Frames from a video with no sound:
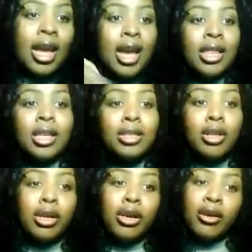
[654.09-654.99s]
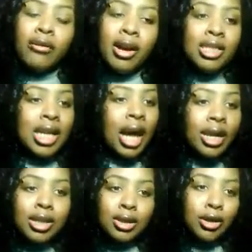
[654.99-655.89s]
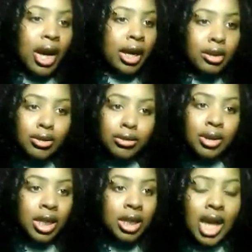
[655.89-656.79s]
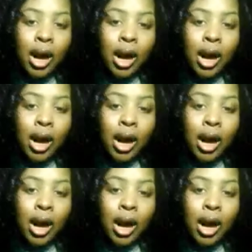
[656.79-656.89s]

and then it's gonna go around. Sky doesn't know how to do this.